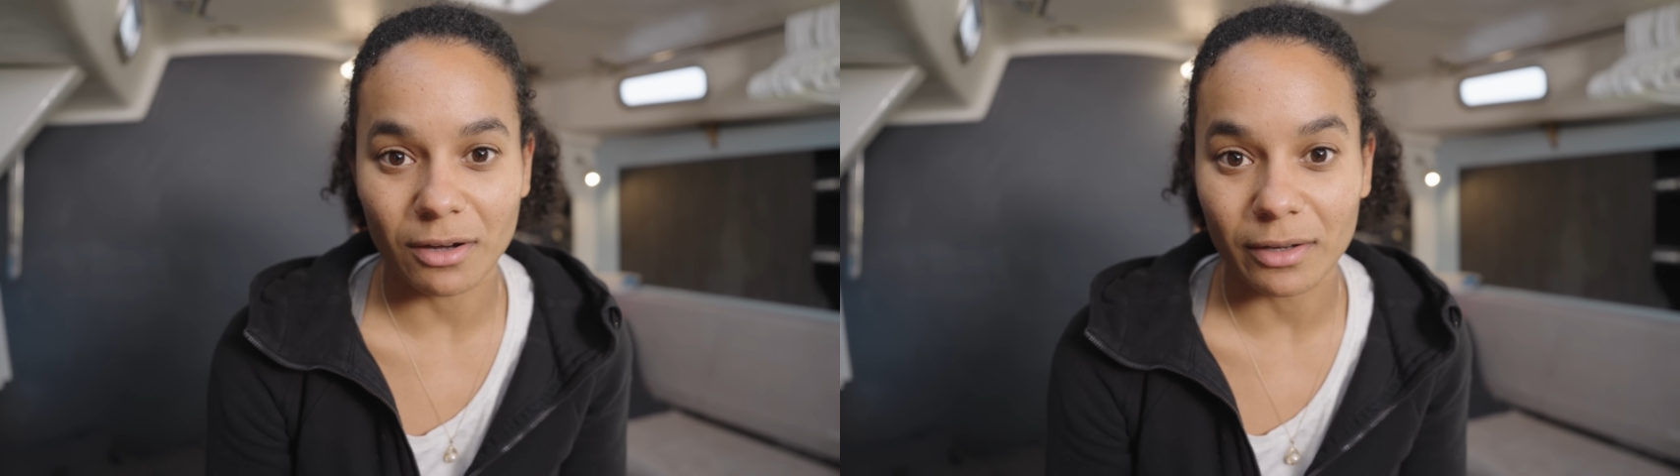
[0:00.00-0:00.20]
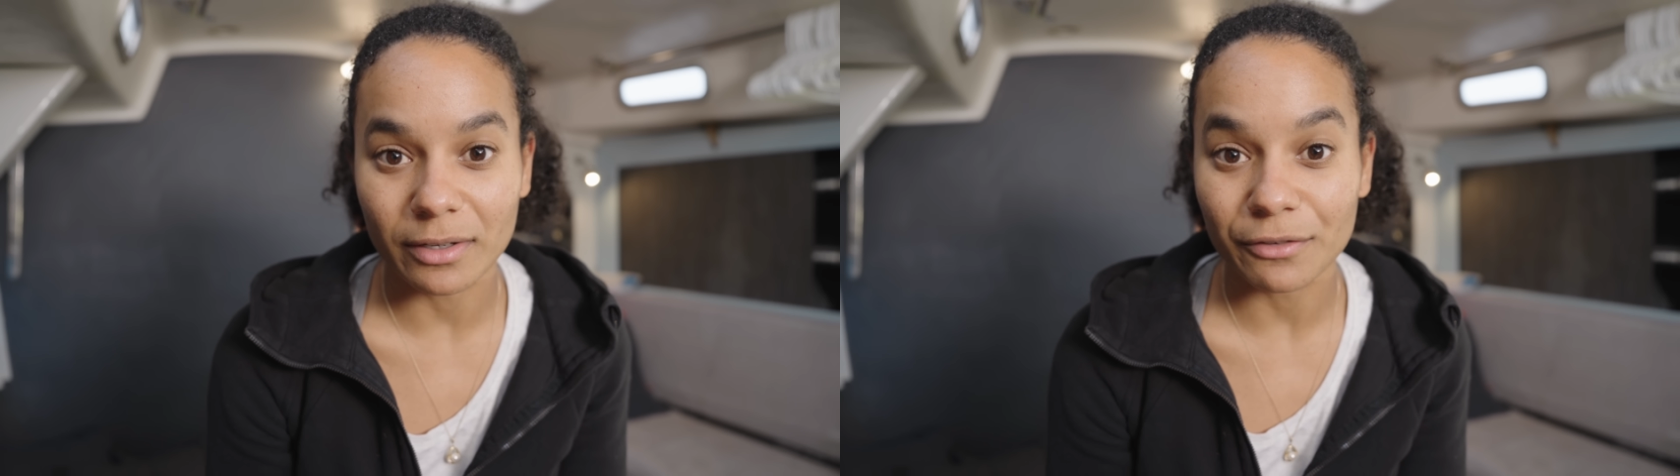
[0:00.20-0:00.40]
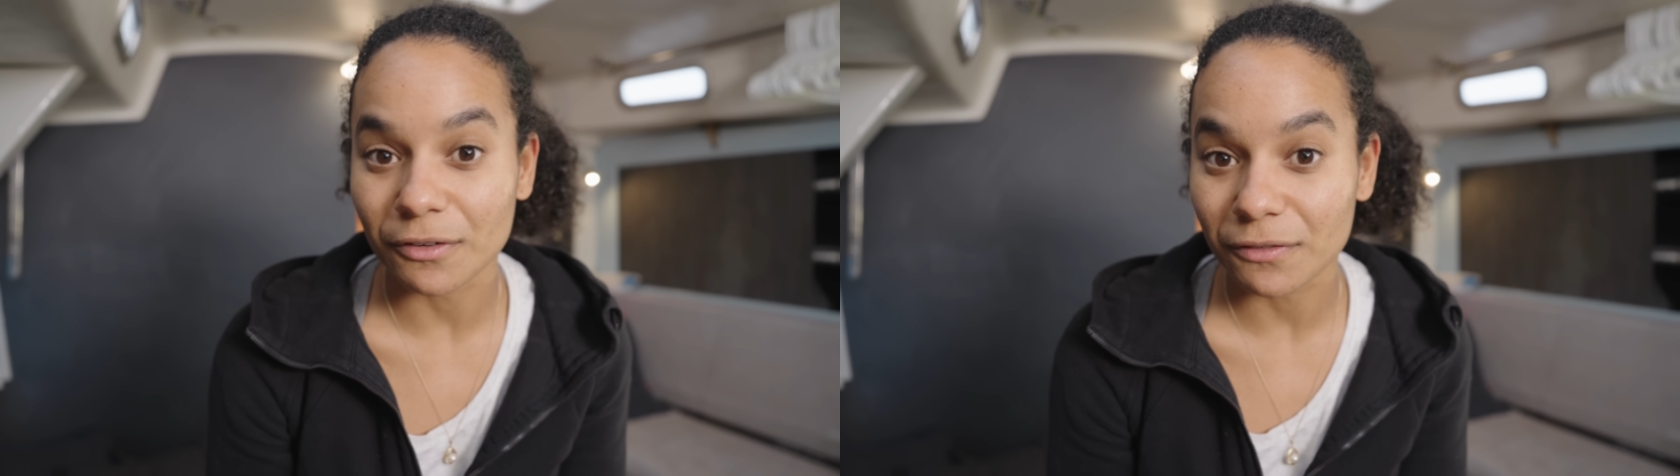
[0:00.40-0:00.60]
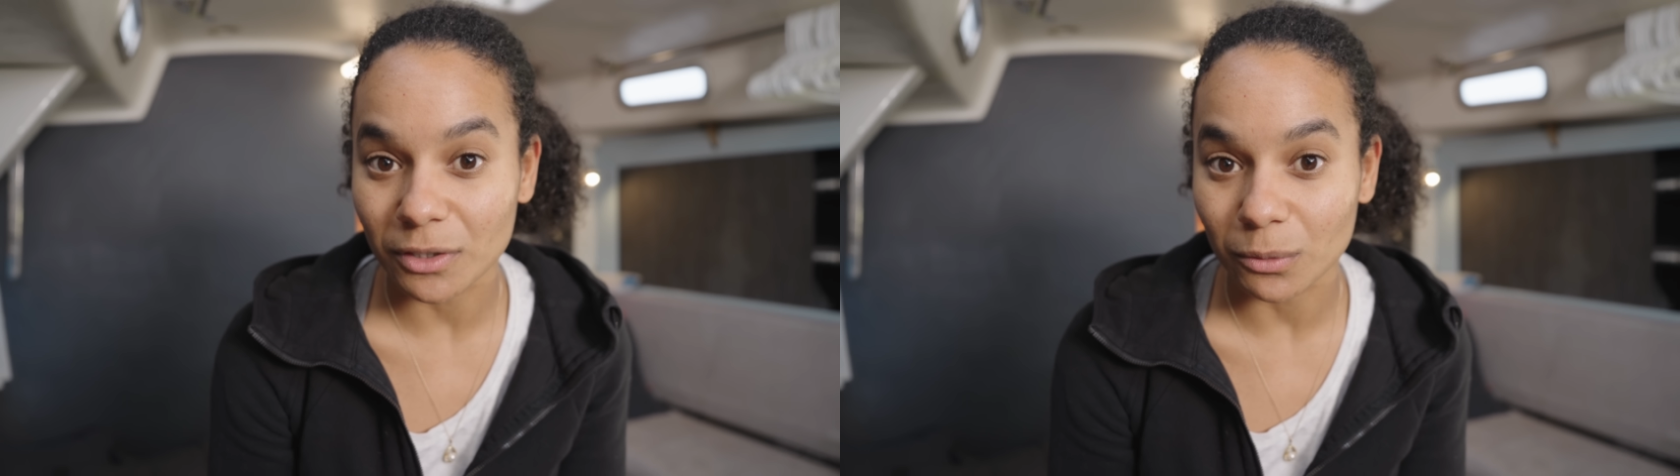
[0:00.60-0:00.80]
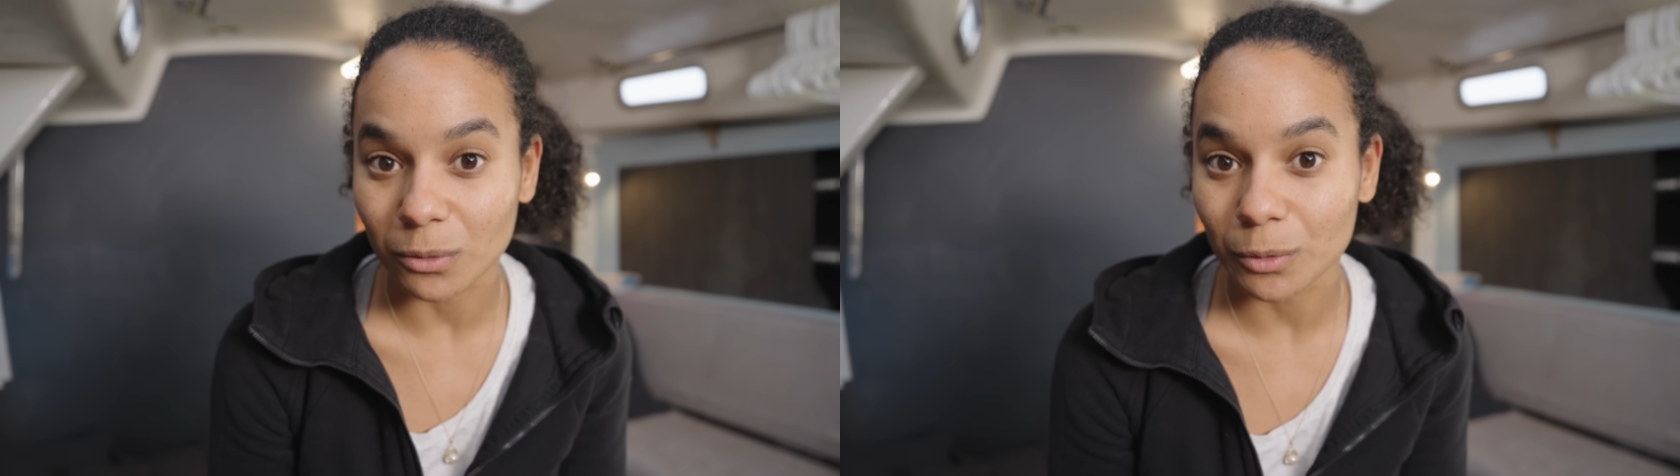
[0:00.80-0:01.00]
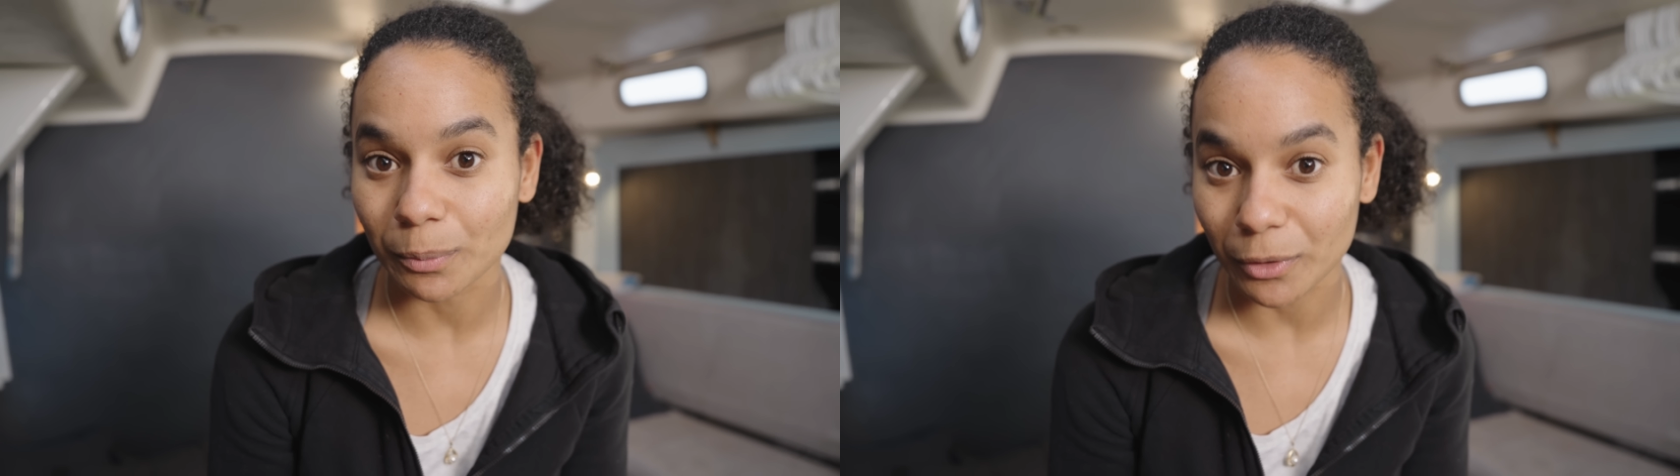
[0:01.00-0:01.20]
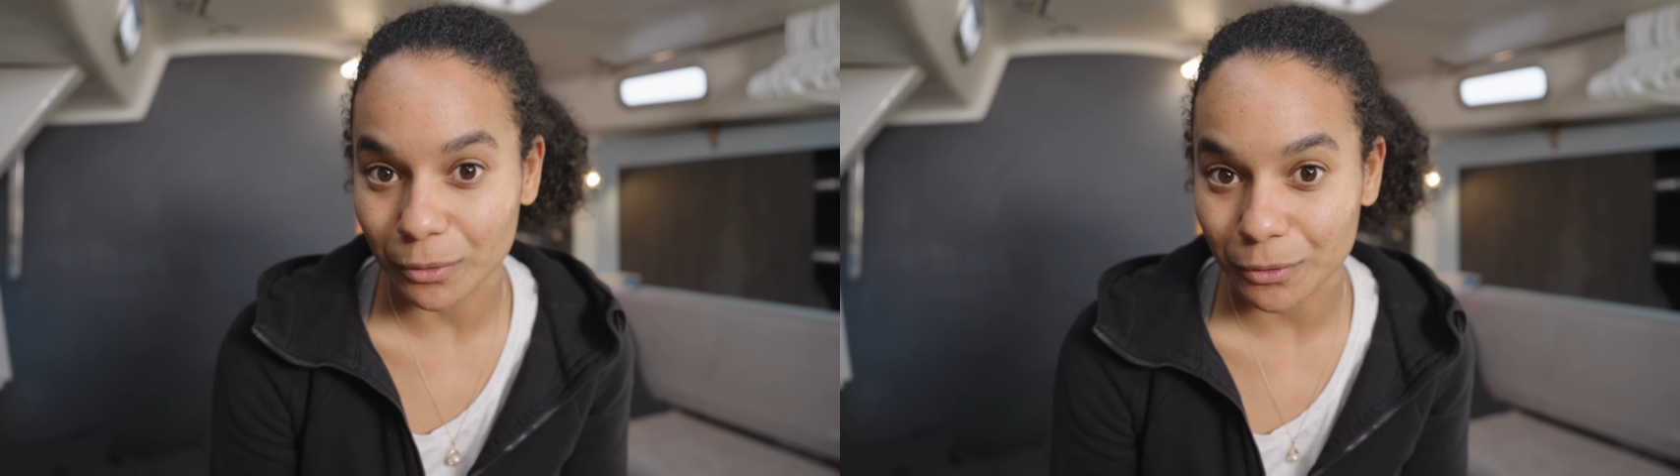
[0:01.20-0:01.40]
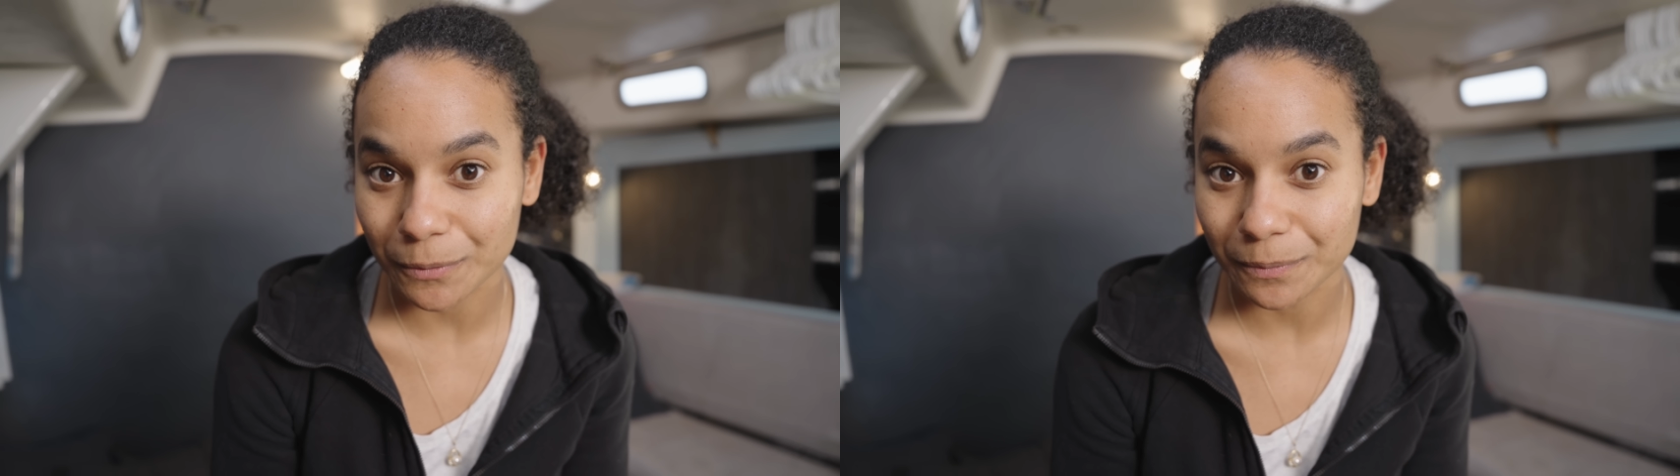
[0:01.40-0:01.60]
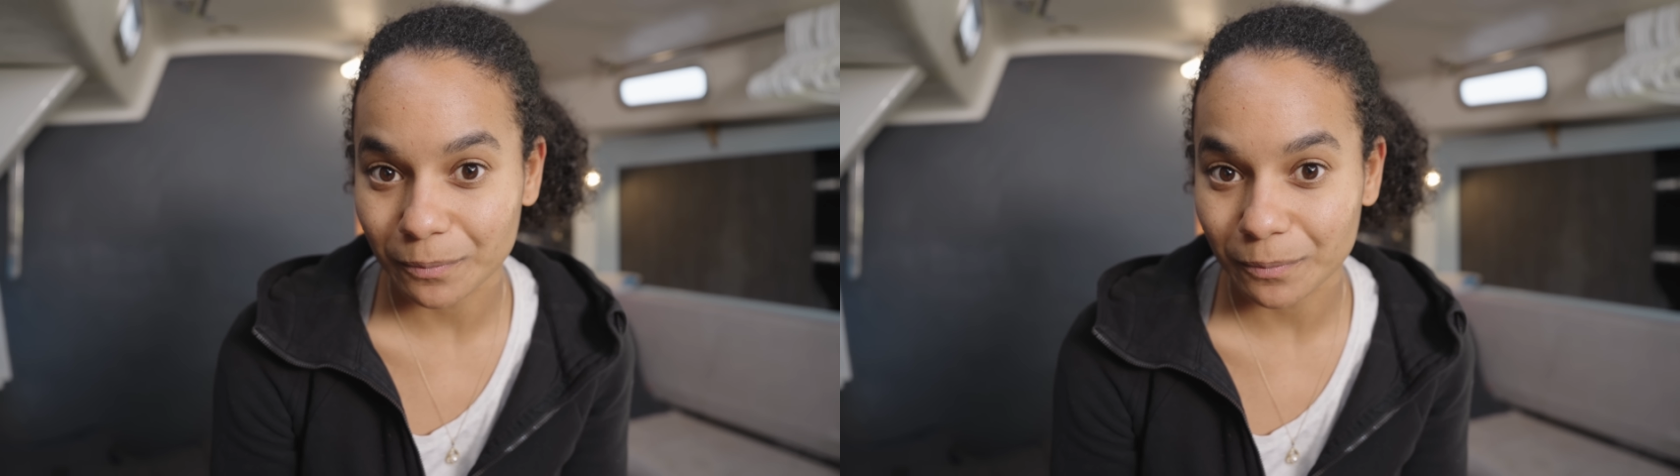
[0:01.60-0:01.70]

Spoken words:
on a 50-year-old boat?